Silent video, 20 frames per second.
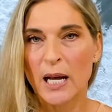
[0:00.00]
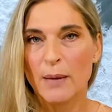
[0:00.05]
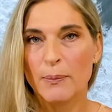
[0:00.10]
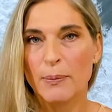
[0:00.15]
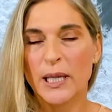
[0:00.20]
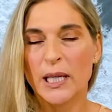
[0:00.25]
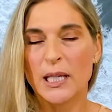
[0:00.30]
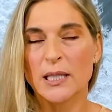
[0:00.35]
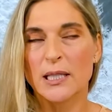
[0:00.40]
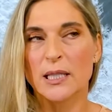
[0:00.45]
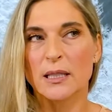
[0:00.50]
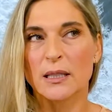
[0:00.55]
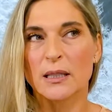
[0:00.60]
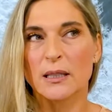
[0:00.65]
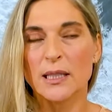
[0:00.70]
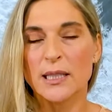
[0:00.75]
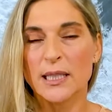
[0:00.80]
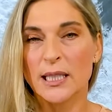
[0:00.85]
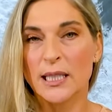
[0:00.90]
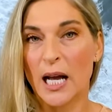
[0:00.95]
because
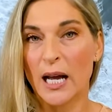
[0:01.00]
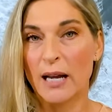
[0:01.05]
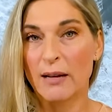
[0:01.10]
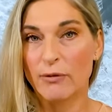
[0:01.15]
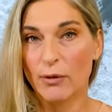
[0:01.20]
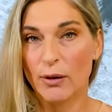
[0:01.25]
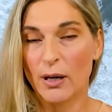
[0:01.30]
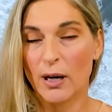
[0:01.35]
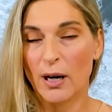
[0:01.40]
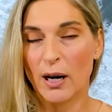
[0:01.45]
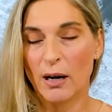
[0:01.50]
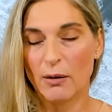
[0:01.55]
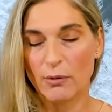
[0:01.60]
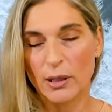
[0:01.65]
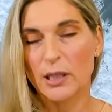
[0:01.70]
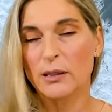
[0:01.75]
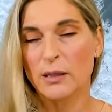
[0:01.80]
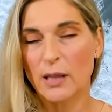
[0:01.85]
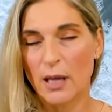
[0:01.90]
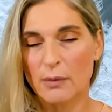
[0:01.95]
listen i i
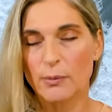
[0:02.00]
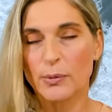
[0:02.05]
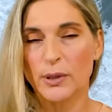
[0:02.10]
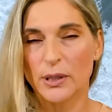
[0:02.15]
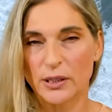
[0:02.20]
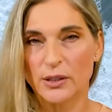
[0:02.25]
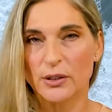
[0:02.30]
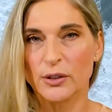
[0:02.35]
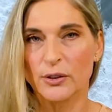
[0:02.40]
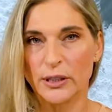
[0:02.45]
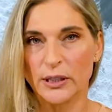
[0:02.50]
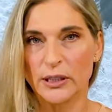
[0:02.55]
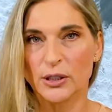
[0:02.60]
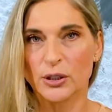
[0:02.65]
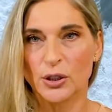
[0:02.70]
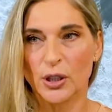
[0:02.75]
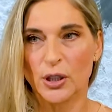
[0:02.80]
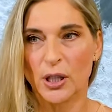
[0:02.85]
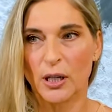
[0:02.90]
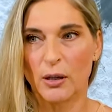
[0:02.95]
read a lot of books doing this
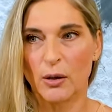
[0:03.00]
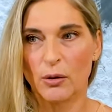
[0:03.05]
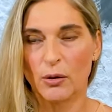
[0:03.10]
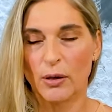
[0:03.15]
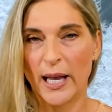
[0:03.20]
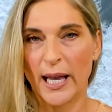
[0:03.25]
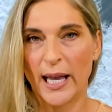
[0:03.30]
show